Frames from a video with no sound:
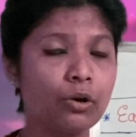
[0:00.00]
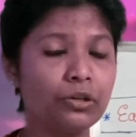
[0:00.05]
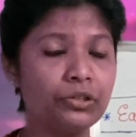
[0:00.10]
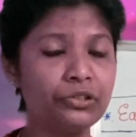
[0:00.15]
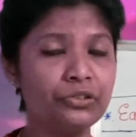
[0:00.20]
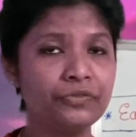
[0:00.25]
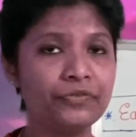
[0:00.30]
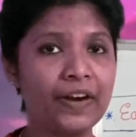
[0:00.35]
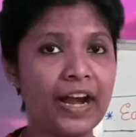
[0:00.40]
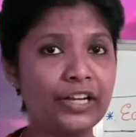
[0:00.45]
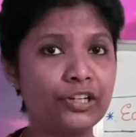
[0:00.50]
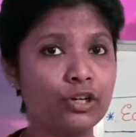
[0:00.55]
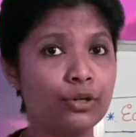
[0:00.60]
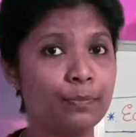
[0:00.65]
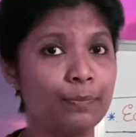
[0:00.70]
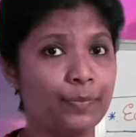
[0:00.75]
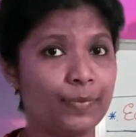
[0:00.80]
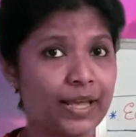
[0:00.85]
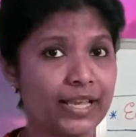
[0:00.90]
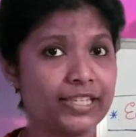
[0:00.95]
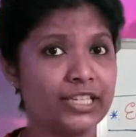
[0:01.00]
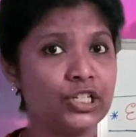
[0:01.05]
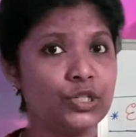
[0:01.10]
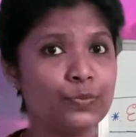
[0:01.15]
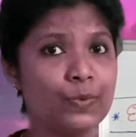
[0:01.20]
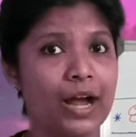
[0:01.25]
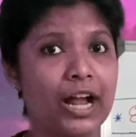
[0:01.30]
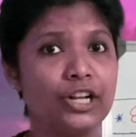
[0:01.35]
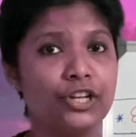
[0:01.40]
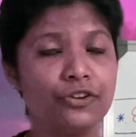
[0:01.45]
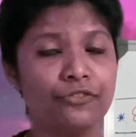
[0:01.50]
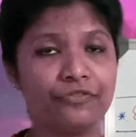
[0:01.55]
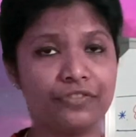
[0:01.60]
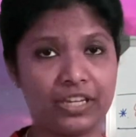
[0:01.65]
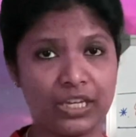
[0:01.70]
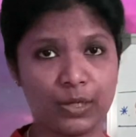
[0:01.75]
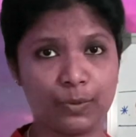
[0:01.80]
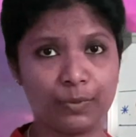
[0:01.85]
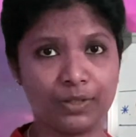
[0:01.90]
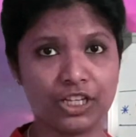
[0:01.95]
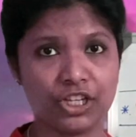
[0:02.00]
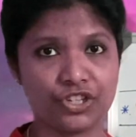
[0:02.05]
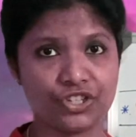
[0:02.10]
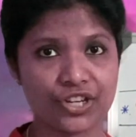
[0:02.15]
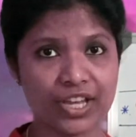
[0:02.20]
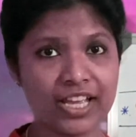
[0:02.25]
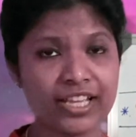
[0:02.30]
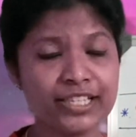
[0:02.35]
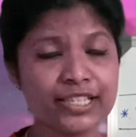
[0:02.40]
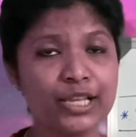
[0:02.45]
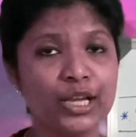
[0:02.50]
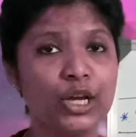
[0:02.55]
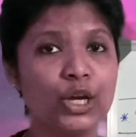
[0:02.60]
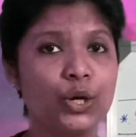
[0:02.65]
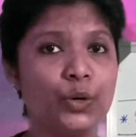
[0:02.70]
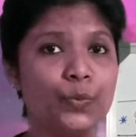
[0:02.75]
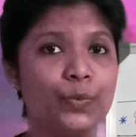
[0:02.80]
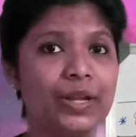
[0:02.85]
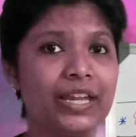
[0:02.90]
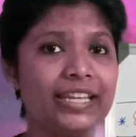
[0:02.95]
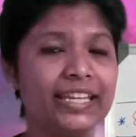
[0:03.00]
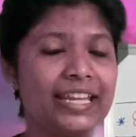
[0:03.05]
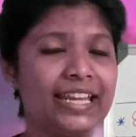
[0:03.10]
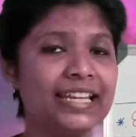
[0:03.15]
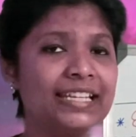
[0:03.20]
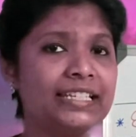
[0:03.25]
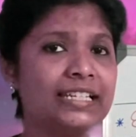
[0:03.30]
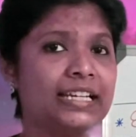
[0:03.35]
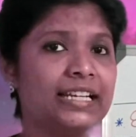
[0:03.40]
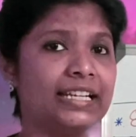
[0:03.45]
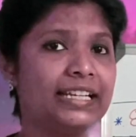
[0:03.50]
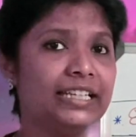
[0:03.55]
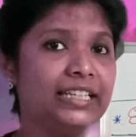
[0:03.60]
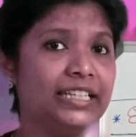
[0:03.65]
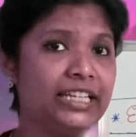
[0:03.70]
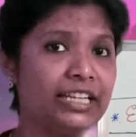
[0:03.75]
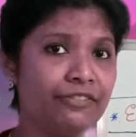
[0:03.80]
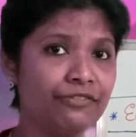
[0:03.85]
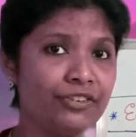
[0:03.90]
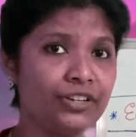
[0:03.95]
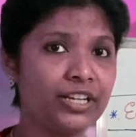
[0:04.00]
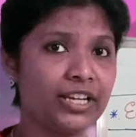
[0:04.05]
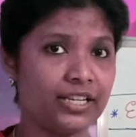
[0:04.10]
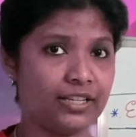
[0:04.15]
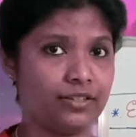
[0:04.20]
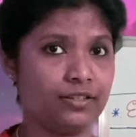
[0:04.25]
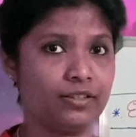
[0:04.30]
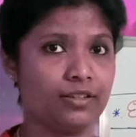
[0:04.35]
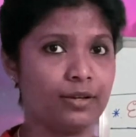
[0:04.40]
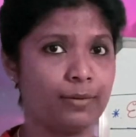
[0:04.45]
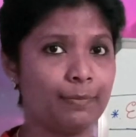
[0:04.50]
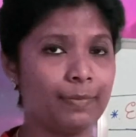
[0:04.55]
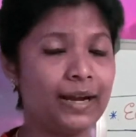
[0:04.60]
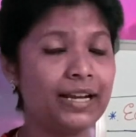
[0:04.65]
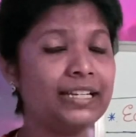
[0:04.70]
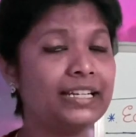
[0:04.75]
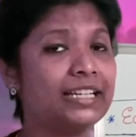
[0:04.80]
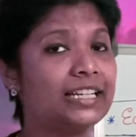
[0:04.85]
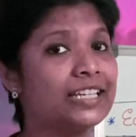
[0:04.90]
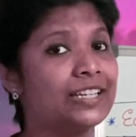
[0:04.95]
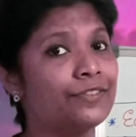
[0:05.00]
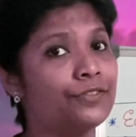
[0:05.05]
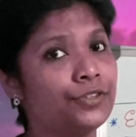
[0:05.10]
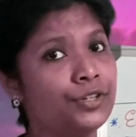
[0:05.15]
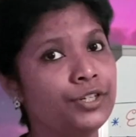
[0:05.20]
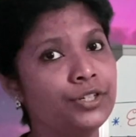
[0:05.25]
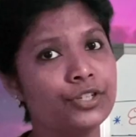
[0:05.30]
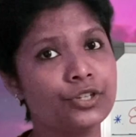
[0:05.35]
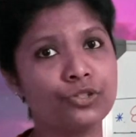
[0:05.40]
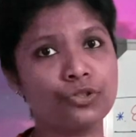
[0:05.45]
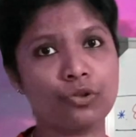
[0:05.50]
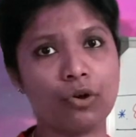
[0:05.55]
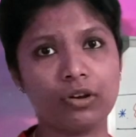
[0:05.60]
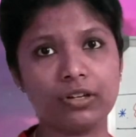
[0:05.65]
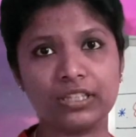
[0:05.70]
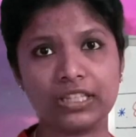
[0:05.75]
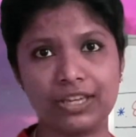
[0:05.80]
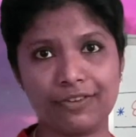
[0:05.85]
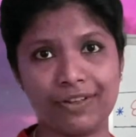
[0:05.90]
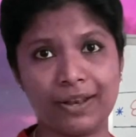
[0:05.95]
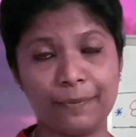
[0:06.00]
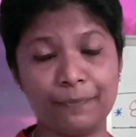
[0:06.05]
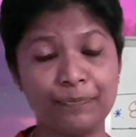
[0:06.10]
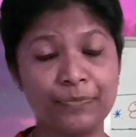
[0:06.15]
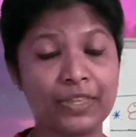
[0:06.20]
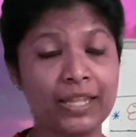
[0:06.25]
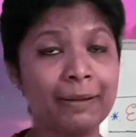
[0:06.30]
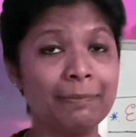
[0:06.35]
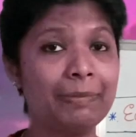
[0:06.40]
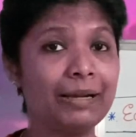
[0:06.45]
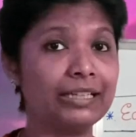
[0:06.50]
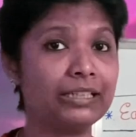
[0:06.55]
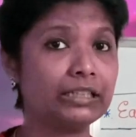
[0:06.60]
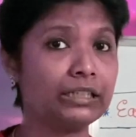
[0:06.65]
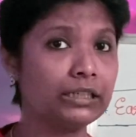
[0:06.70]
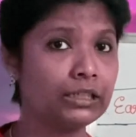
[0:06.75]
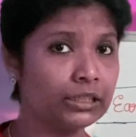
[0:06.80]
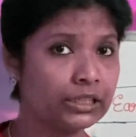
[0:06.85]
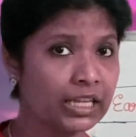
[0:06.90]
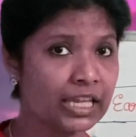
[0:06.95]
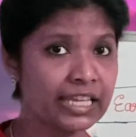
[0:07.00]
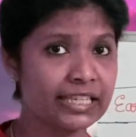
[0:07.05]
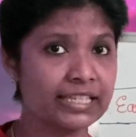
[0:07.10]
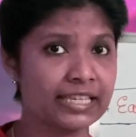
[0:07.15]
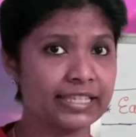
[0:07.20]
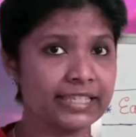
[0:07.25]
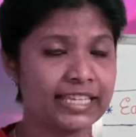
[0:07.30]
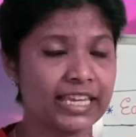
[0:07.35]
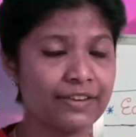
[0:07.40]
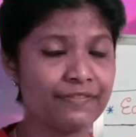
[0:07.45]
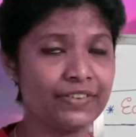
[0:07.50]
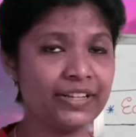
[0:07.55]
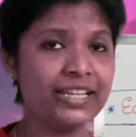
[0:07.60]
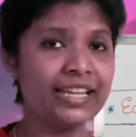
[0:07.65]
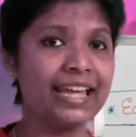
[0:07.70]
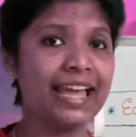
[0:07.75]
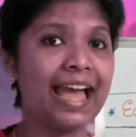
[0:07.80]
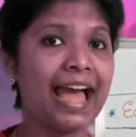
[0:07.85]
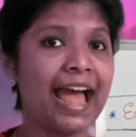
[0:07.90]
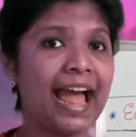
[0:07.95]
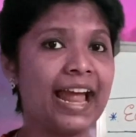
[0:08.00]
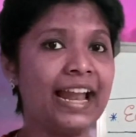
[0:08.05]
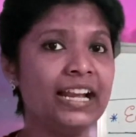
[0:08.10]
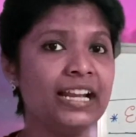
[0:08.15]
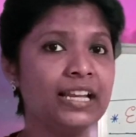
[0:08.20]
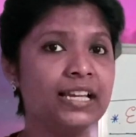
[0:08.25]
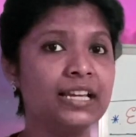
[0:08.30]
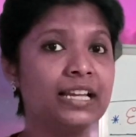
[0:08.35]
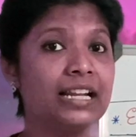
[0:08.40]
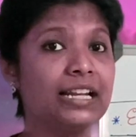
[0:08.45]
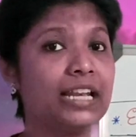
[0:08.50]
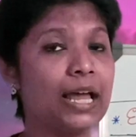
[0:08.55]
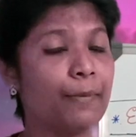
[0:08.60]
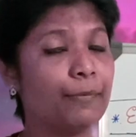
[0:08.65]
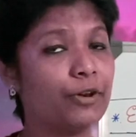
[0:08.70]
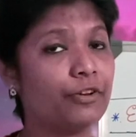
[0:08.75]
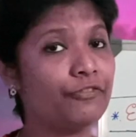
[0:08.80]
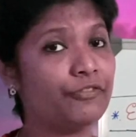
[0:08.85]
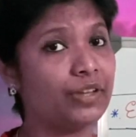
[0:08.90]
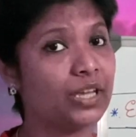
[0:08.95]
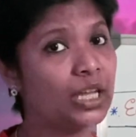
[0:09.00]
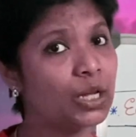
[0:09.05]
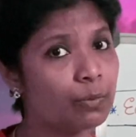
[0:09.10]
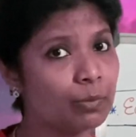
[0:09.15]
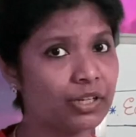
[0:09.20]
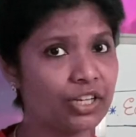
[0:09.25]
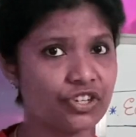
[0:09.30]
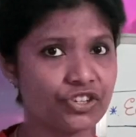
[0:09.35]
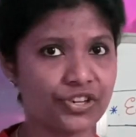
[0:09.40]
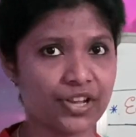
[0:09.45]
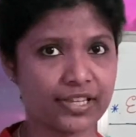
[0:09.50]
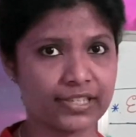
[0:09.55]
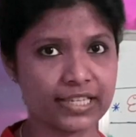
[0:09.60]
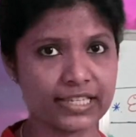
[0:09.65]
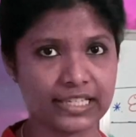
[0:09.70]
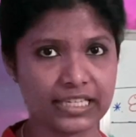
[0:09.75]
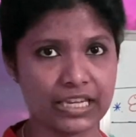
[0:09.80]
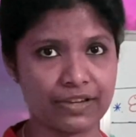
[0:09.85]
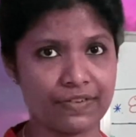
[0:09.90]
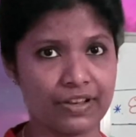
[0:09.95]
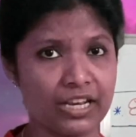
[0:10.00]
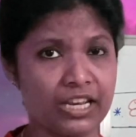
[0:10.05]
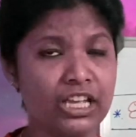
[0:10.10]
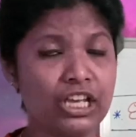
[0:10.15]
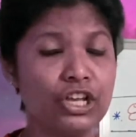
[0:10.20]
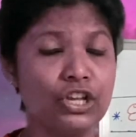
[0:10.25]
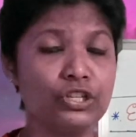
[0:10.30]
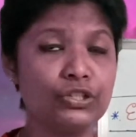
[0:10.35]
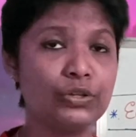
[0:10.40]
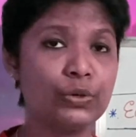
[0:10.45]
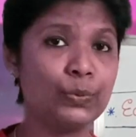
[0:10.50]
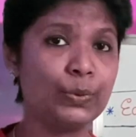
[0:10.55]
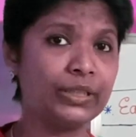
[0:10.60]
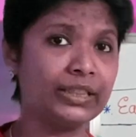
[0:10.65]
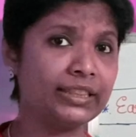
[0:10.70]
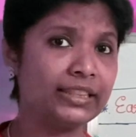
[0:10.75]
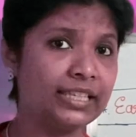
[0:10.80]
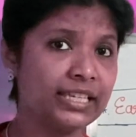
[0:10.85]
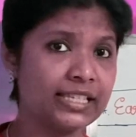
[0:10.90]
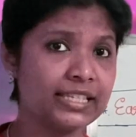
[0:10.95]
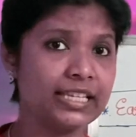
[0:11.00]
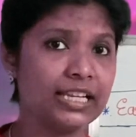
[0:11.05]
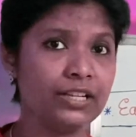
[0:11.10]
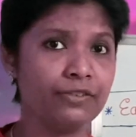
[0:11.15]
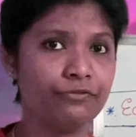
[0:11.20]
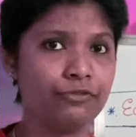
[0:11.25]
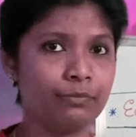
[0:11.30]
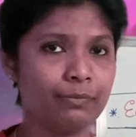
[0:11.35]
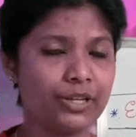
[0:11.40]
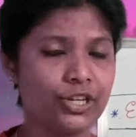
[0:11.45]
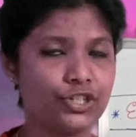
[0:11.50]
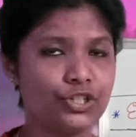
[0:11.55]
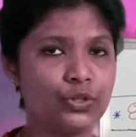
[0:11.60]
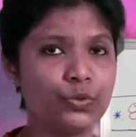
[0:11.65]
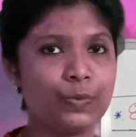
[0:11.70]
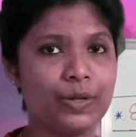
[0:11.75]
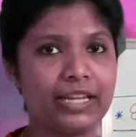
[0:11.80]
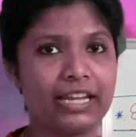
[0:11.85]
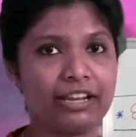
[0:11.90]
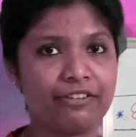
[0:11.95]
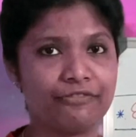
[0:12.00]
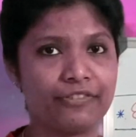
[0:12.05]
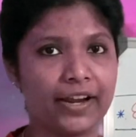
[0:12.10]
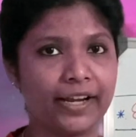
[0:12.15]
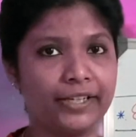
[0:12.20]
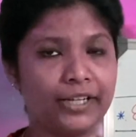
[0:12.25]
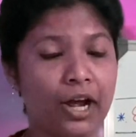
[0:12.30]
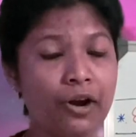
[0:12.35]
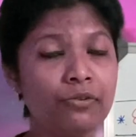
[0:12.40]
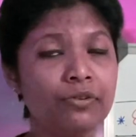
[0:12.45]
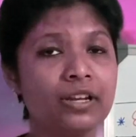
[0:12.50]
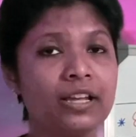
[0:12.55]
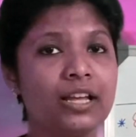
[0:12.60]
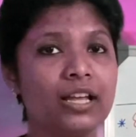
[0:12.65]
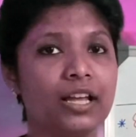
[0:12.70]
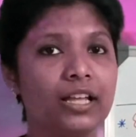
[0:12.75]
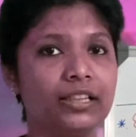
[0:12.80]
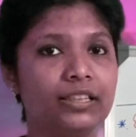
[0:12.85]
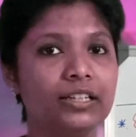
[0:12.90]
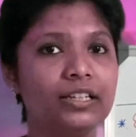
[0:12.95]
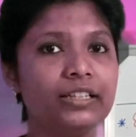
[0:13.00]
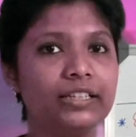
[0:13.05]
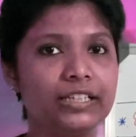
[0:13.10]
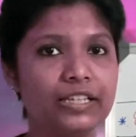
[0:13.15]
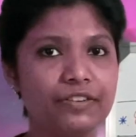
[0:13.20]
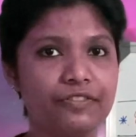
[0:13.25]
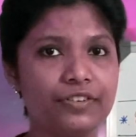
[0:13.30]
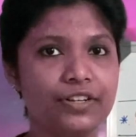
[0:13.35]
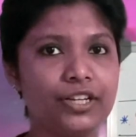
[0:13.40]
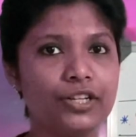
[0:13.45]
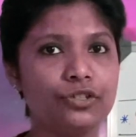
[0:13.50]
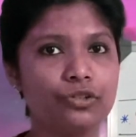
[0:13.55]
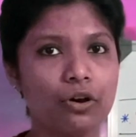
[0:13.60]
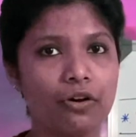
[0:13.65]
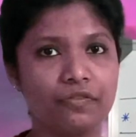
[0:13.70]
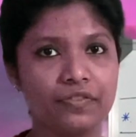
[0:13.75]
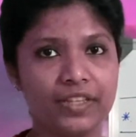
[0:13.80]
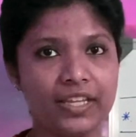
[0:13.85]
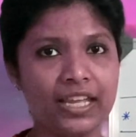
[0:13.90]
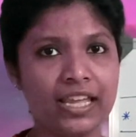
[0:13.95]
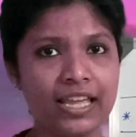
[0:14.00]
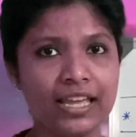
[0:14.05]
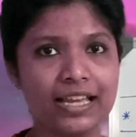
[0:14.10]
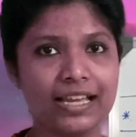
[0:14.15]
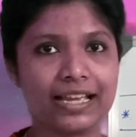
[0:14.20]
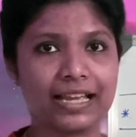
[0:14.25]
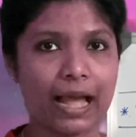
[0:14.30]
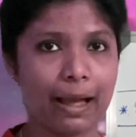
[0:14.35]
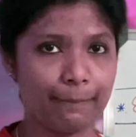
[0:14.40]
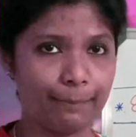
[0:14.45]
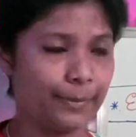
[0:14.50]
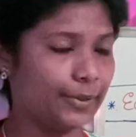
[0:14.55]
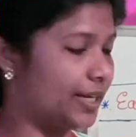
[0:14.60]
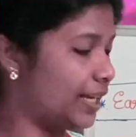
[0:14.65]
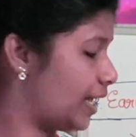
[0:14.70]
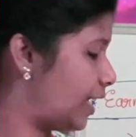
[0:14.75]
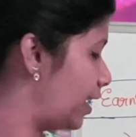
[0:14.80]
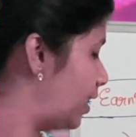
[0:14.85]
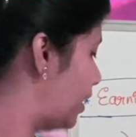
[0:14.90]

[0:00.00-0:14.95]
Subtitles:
to find out present value of equity shares, we need dividend, but dividend is not given, but earnings is given and number of equity shares is given. So with this information we can find out the dividend of the company.